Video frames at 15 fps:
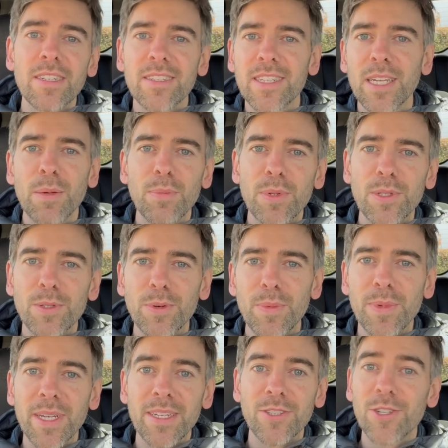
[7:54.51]
skip to it
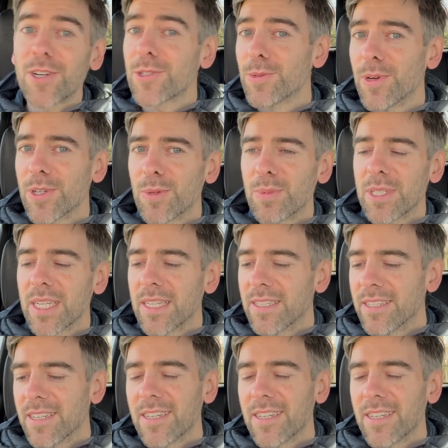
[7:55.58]
being charged to 100%